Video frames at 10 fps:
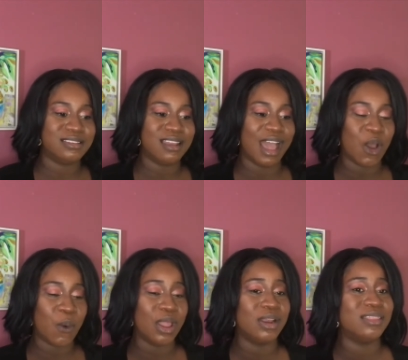
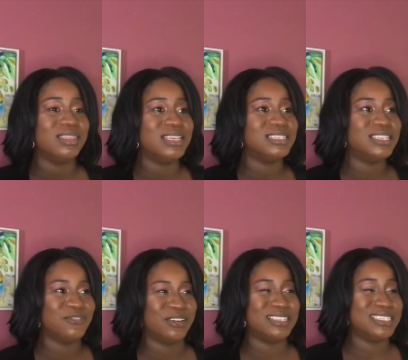acquired these
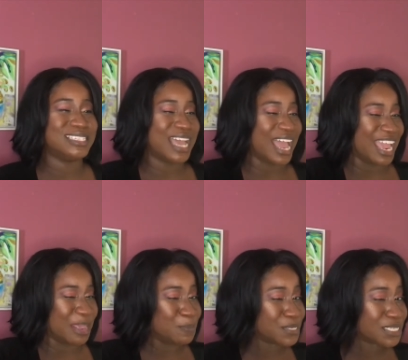different
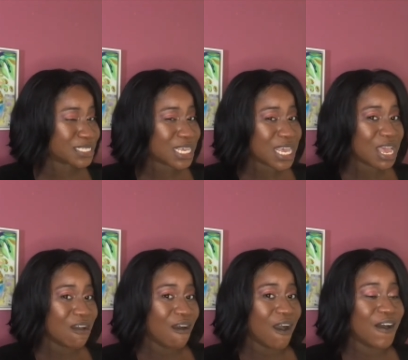types
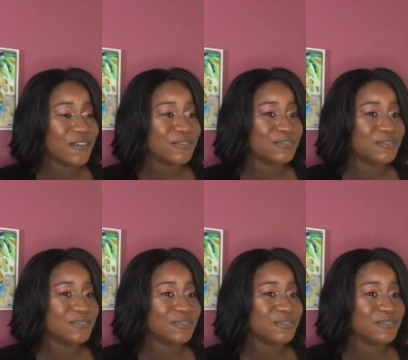of